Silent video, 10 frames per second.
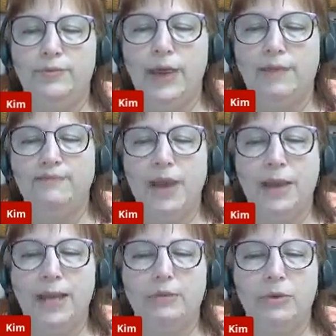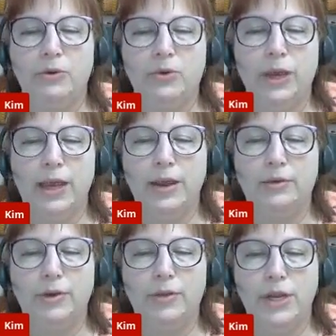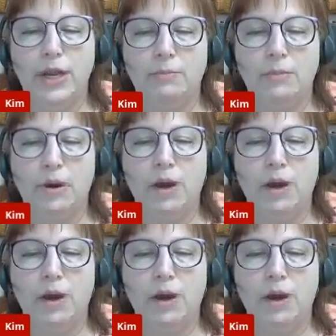If I can find it real quick. I don't know the number